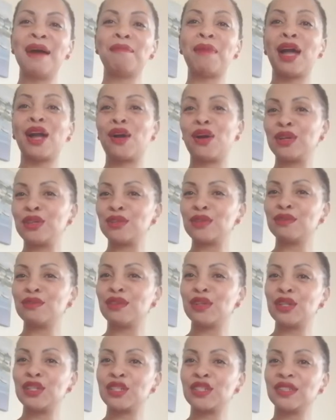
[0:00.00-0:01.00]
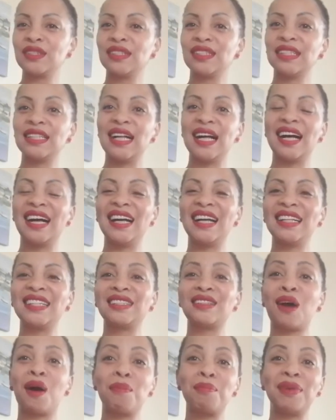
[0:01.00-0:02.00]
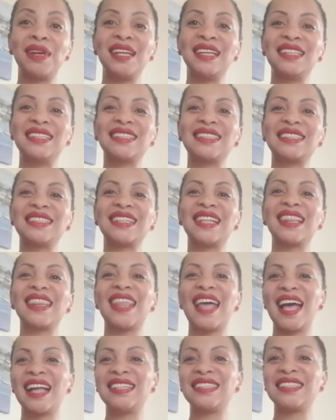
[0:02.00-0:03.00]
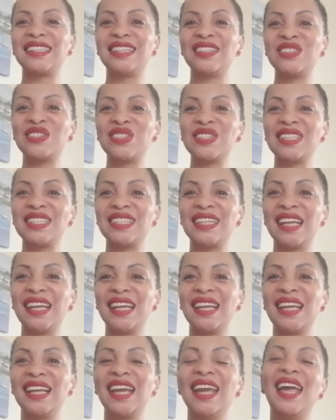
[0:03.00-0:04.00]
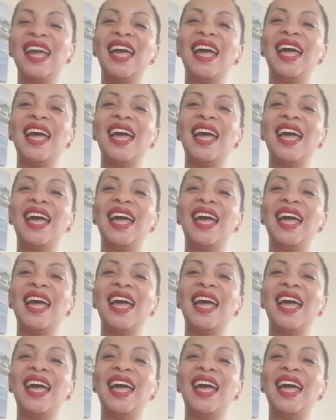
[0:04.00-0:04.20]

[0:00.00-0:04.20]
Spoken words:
my controversial topics that interesting.